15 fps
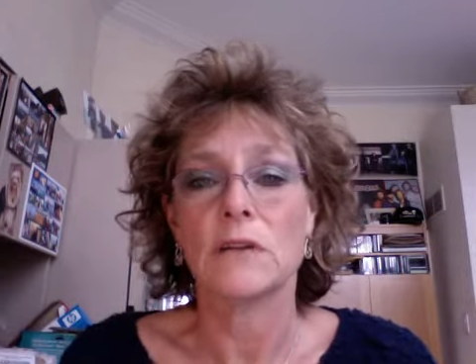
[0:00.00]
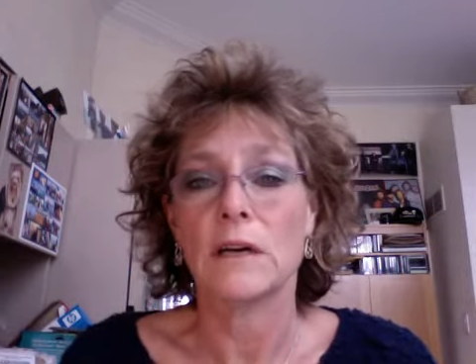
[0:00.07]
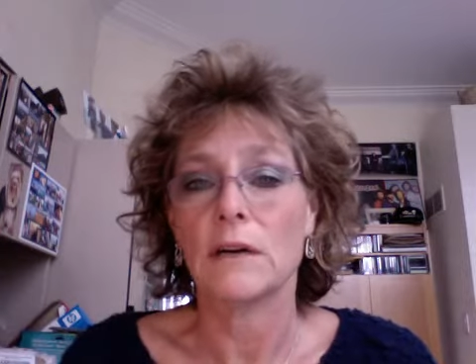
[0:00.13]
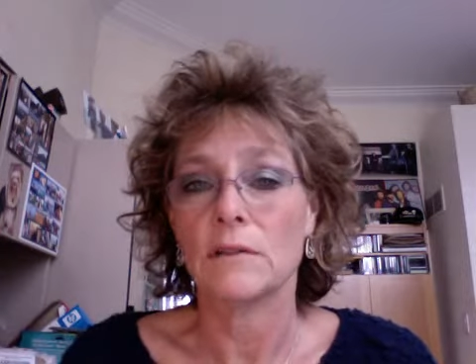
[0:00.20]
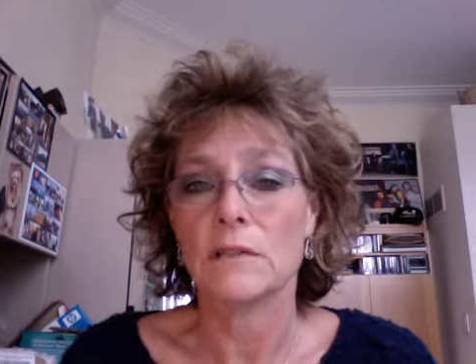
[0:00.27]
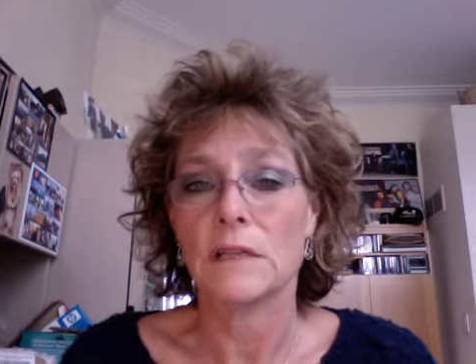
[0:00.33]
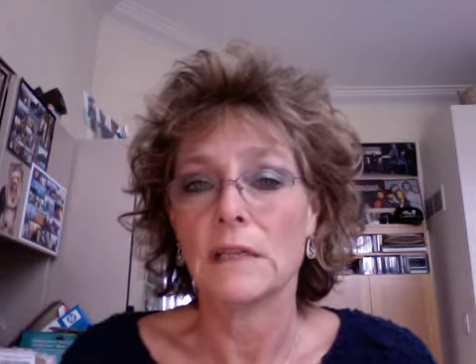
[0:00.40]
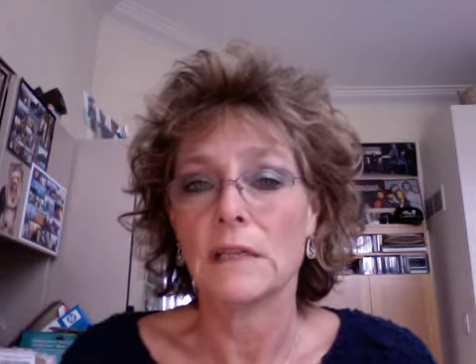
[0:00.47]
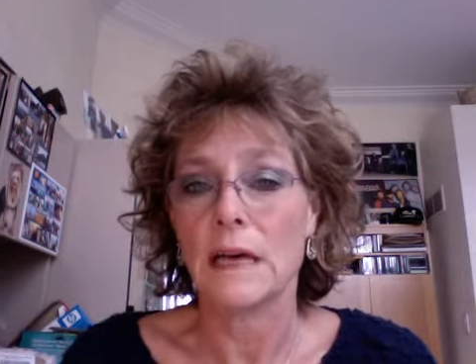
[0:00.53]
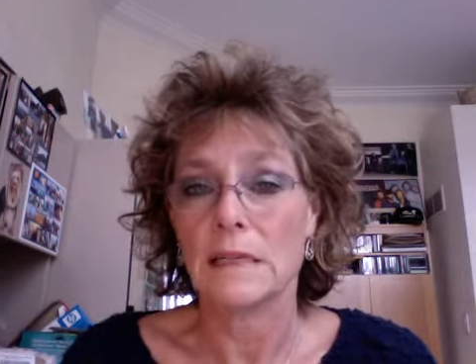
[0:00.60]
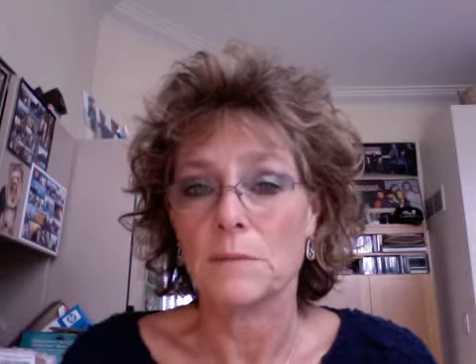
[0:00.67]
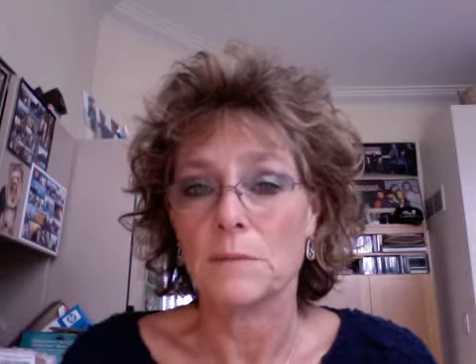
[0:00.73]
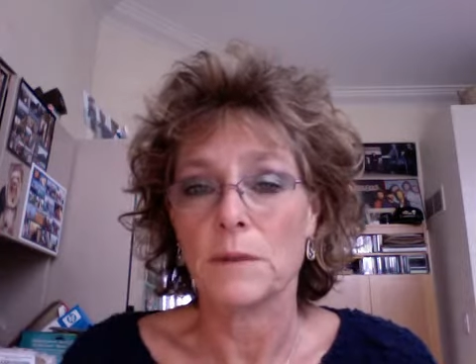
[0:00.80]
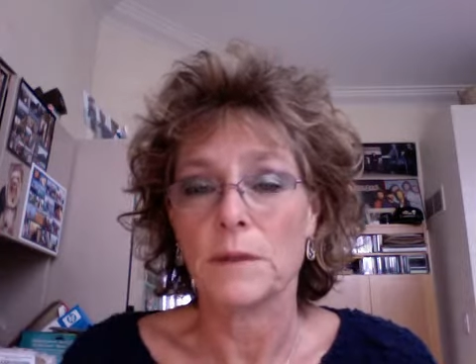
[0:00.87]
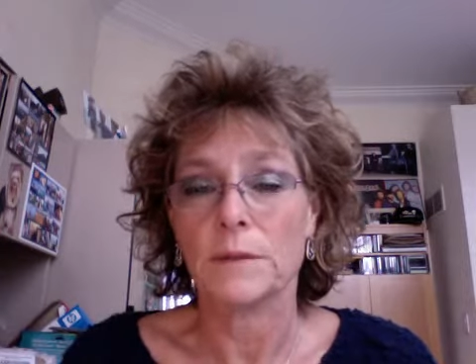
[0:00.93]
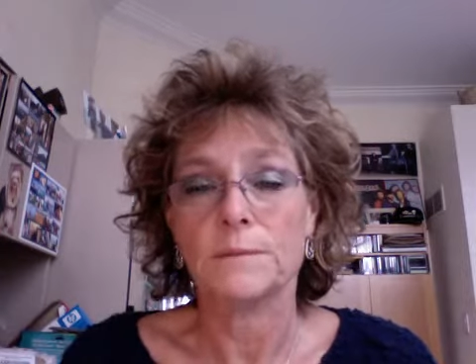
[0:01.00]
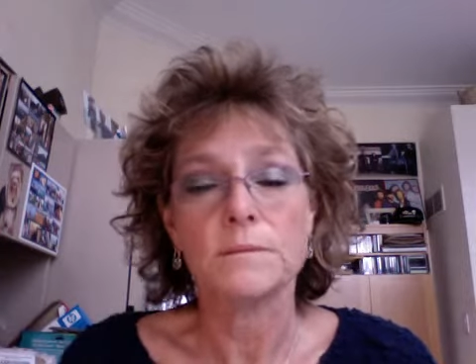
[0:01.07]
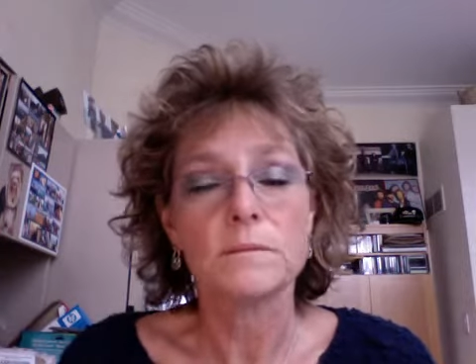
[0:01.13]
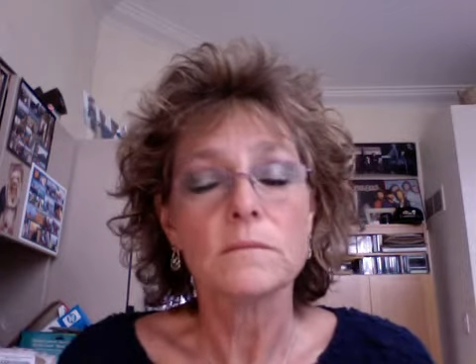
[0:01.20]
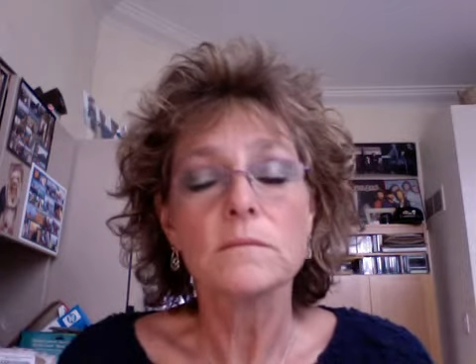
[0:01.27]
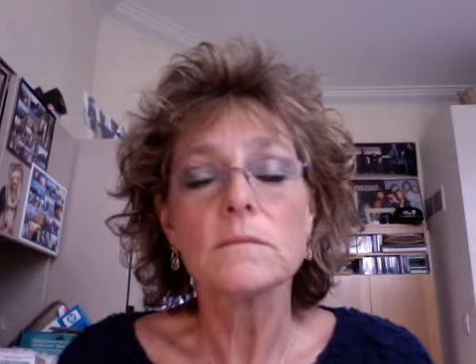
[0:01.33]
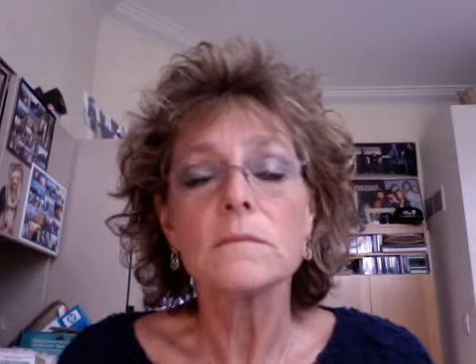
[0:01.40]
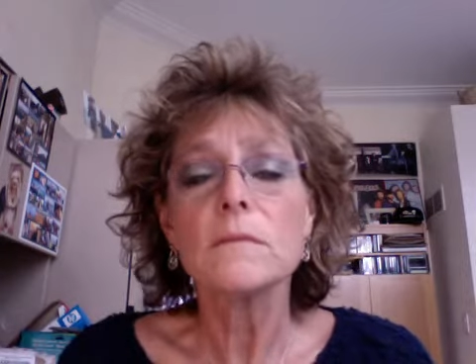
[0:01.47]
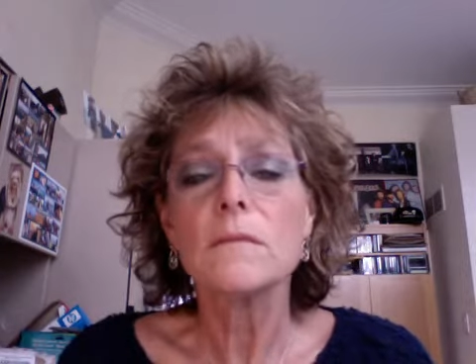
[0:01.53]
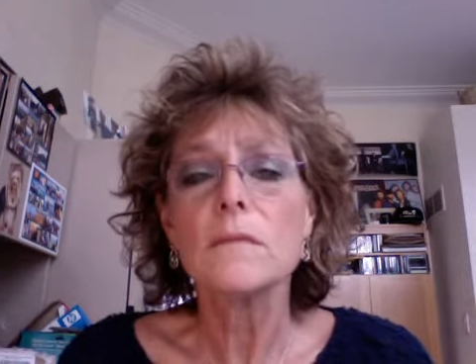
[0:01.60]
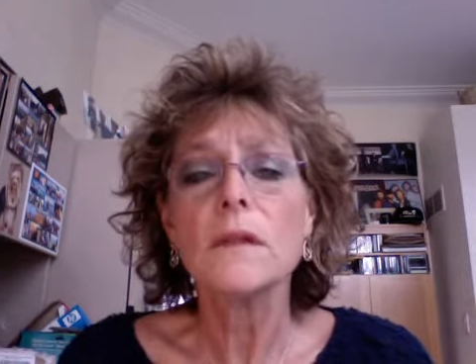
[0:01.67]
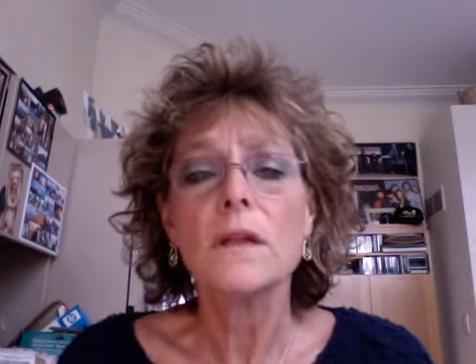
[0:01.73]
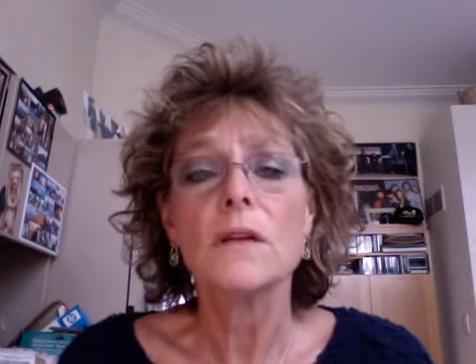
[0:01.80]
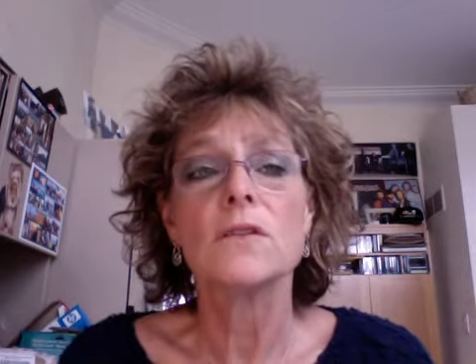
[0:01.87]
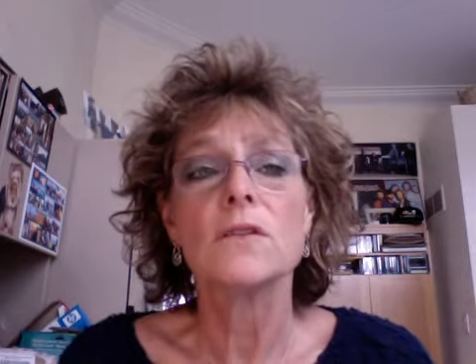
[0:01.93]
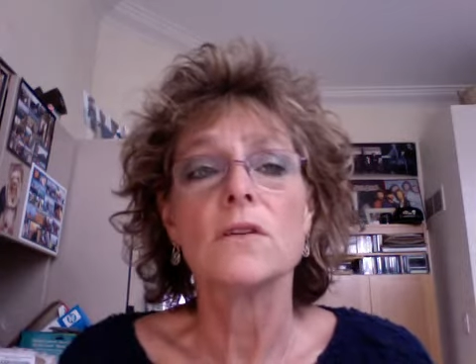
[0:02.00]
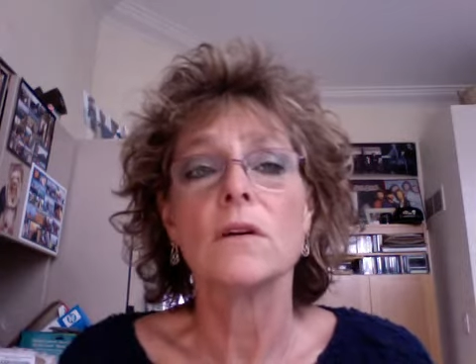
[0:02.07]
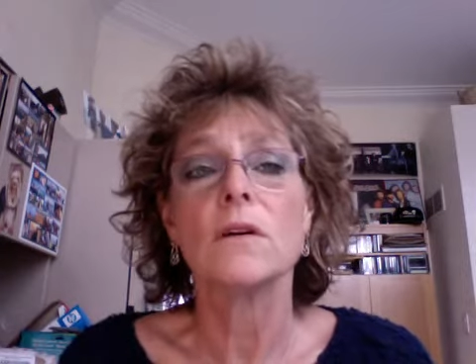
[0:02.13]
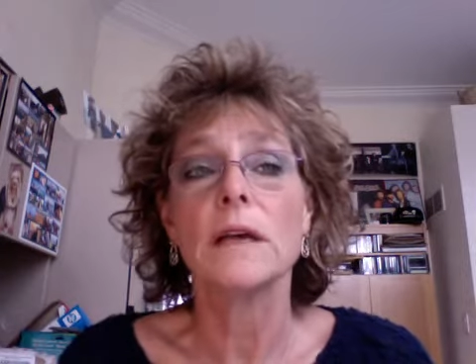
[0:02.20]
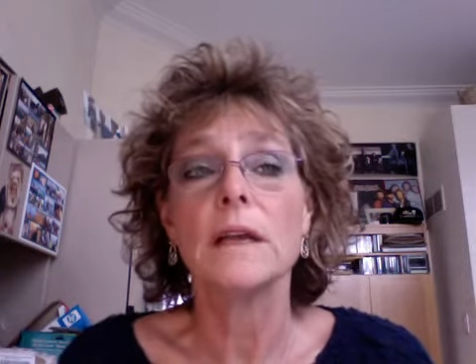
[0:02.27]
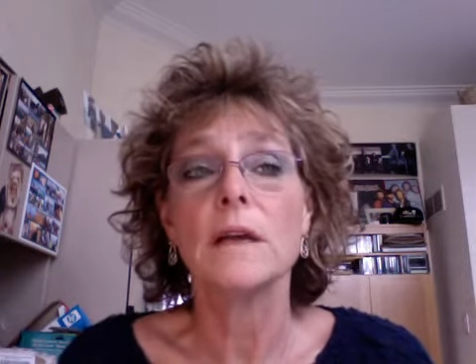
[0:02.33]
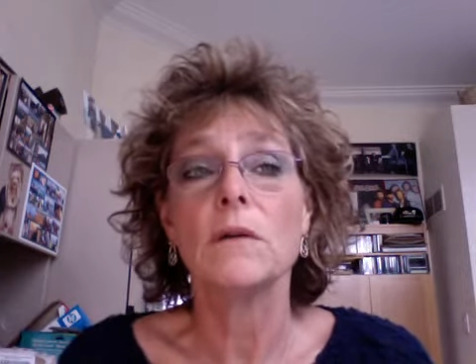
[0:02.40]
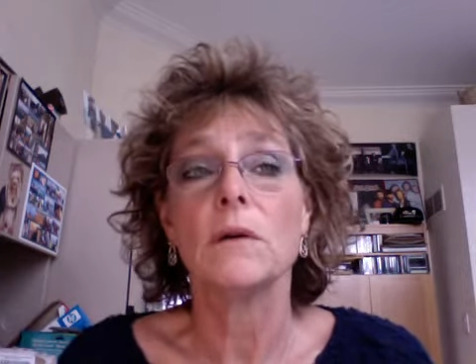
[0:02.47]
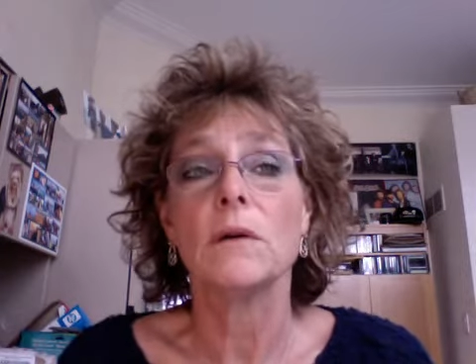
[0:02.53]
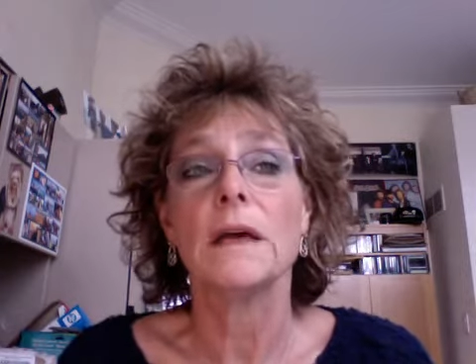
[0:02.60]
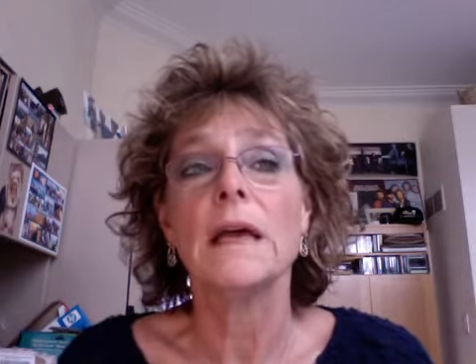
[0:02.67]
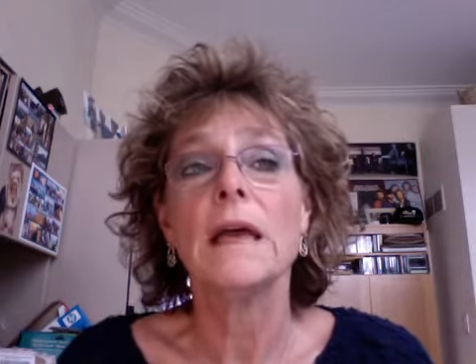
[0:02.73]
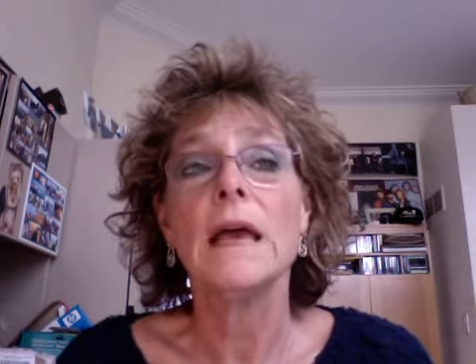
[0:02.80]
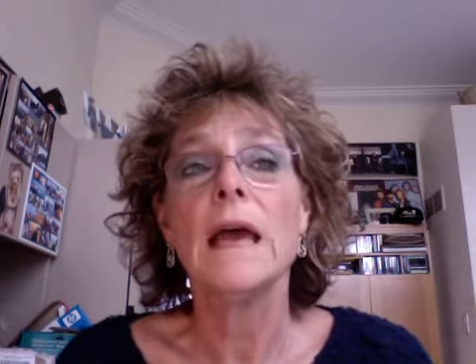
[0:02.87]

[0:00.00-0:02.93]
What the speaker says: hours at the hospital. So anyway,